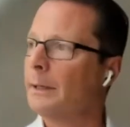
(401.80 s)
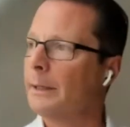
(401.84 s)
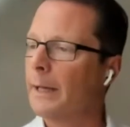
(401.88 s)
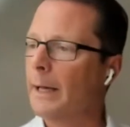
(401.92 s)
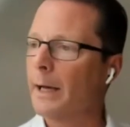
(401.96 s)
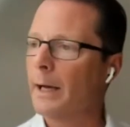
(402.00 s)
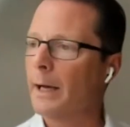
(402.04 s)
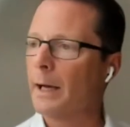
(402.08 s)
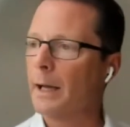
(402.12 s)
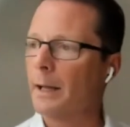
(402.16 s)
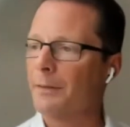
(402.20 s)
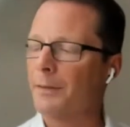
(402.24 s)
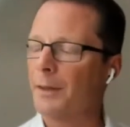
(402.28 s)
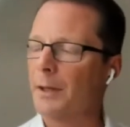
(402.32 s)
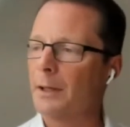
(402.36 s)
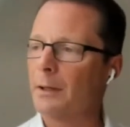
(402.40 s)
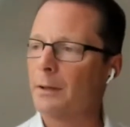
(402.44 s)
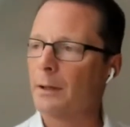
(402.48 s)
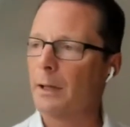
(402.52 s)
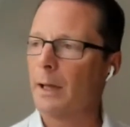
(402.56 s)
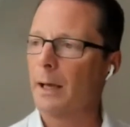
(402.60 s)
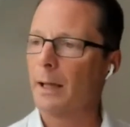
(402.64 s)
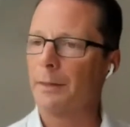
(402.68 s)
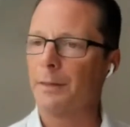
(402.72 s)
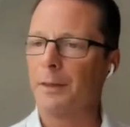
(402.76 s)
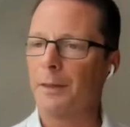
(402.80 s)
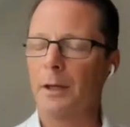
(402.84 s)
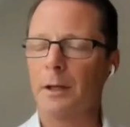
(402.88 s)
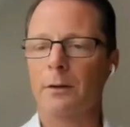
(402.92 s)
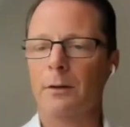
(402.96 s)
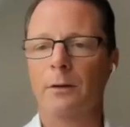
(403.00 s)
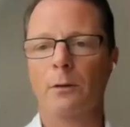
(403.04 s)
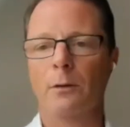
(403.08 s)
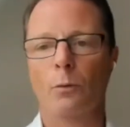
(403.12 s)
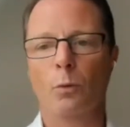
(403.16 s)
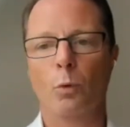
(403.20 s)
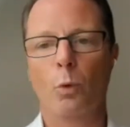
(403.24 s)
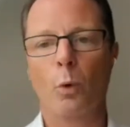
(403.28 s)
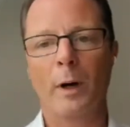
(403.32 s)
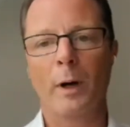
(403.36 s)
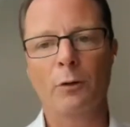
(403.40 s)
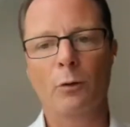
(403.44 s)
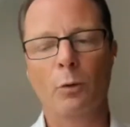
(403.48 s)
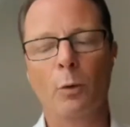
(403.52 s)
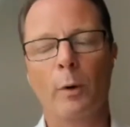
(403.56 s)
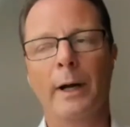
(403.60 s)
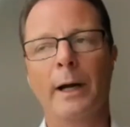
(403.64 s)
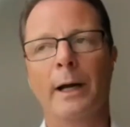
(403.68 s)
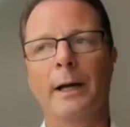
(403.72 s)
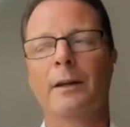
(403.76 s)
Yeah, I think
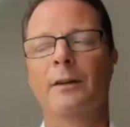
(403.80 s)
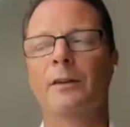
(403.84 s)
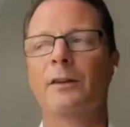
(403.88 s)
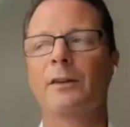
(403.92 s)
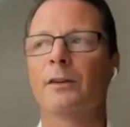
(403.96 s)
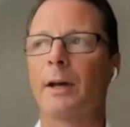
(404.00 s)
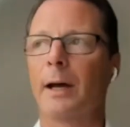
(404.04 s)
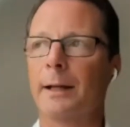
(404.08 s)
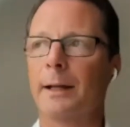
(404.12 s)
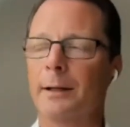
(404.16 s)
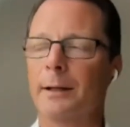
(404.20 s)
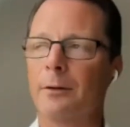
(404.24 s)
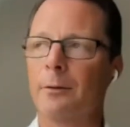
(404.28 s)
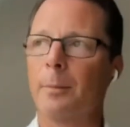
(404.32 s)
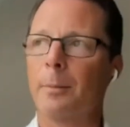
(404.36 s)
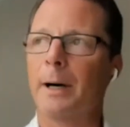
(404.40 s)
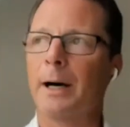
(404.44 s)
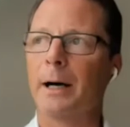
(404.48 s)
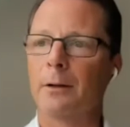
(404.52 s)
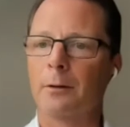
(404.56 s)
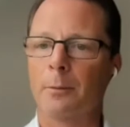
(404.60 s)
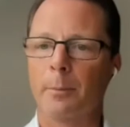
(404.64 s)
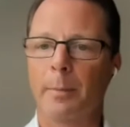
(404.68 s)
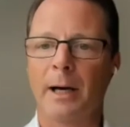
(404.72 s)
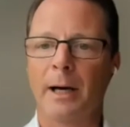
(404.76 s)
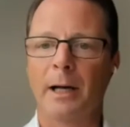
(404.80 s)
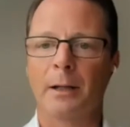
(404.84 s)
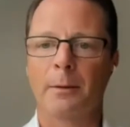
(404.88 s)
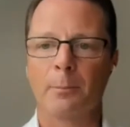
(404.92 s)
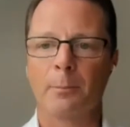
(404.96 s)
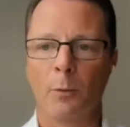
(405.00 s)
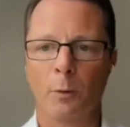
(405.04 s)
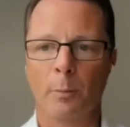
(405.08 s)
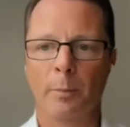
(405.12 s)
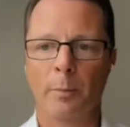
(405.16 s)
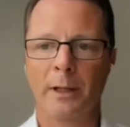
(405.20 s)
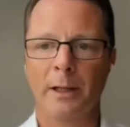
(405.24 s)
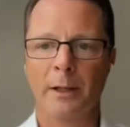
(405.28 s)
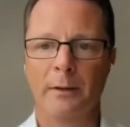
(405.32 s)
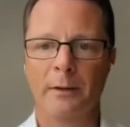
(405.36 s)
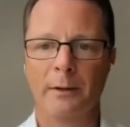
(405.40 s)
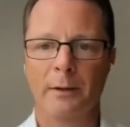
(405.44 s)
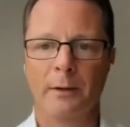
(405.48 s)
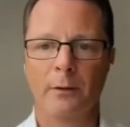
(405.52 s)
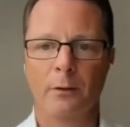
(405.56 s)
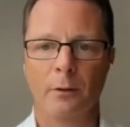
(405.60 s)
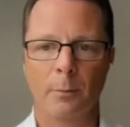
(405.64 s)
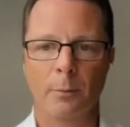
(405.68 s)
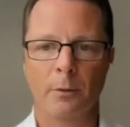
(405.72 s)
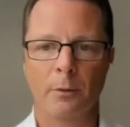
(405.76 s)
what we're excited about
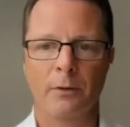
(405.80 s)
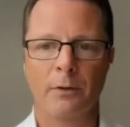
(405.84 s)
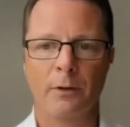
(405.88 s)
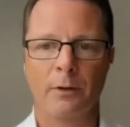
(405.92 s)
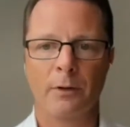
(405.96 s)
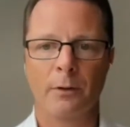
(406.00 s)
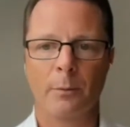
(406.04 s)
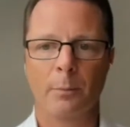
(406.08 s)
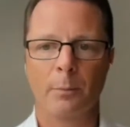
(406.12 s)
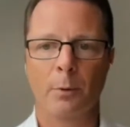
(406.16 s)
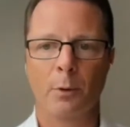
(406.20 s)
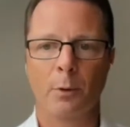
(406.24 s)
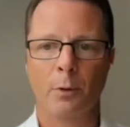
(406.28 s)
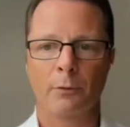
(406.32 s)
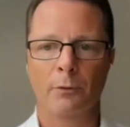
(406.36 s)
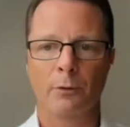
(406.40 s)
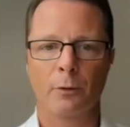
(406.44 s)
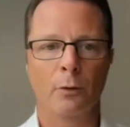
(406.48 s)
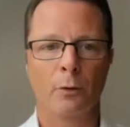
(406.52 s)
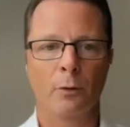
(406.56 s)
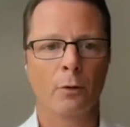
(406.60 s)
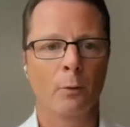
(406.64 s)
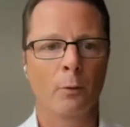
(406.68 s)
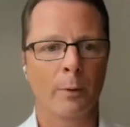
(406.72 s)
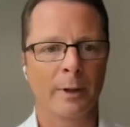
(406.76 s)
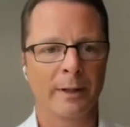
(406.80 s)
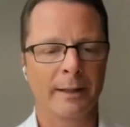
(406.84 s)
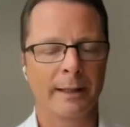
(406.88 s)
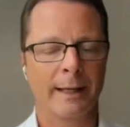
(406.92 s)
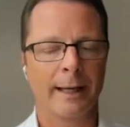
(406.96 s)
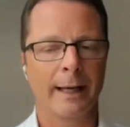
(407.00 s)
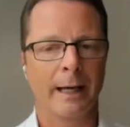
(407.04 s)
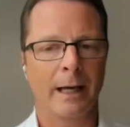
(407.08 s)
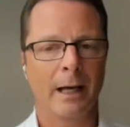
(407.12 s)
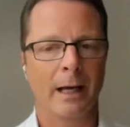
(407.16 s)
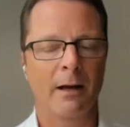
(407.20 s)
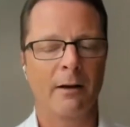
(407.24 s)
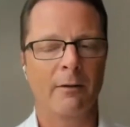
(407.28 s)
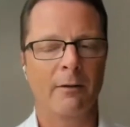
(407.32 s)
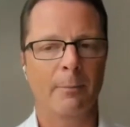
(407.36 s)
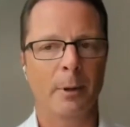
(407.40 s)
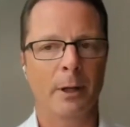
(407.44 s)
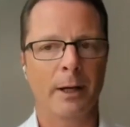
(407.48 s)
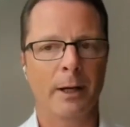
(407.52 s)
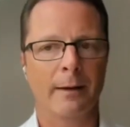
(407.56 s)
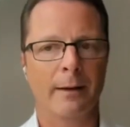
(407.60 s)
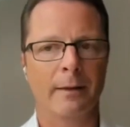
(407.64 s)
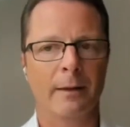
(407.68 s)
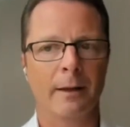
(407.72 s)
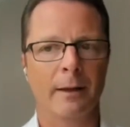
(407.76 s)
Mobility is obviously the portfolio, what they have,
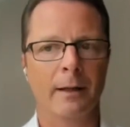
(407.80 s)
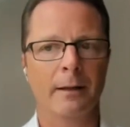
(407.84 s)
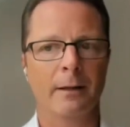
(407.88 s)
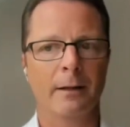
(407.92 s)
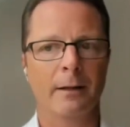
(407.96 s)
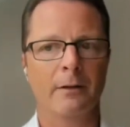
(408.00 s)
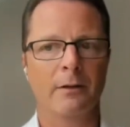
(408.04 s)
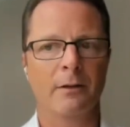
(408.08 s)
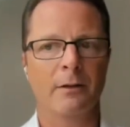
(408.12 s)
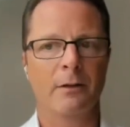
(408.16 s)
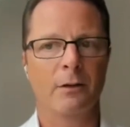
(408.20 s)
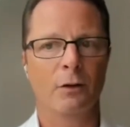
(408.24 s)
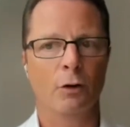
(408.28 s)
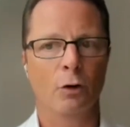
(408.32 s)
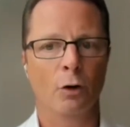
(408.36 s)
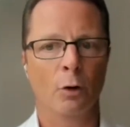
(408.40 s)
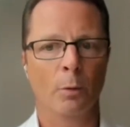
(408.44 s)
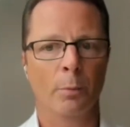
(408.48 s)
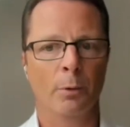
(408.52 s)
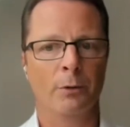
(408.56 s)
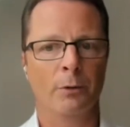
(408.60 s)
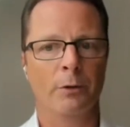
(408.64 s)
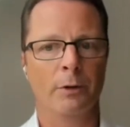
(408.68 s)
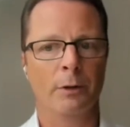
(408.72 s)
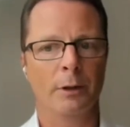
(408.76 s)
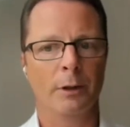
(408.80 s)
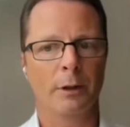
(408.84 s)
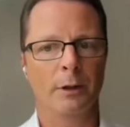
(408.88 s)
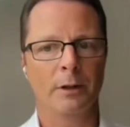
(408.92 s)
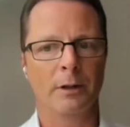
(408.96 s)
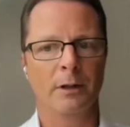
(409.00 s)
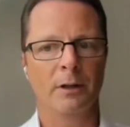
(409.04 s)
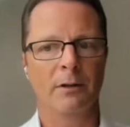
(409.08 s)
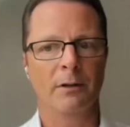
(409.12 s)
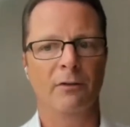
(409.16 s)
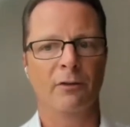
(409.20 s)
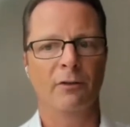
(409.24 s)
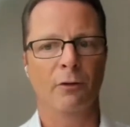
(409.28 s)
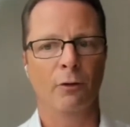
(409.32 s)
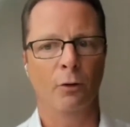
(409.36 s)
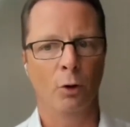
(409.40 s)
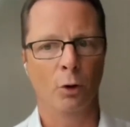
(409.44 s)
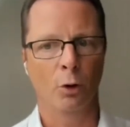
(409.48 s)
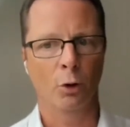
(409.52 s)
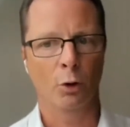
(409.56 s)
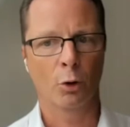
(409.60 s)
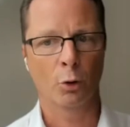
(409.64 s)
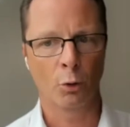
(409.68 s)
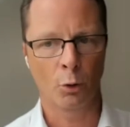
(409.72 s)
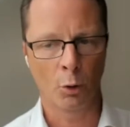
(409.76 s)
but I think it's the opportunity
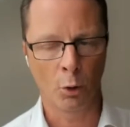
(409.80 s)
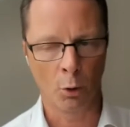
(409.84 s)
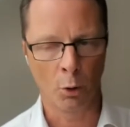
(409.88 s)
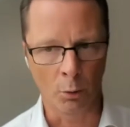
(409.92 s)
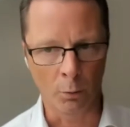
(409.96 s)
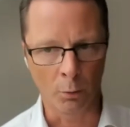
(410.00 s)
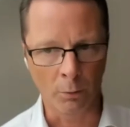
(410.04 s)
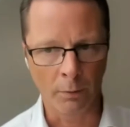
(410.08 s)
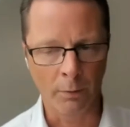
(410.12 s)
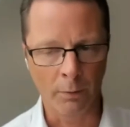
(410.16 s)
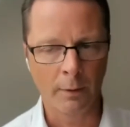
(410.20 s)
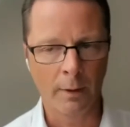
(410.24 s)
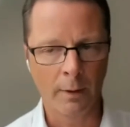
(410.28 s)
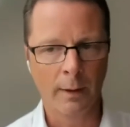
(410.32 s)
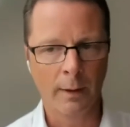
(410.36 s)
for growth.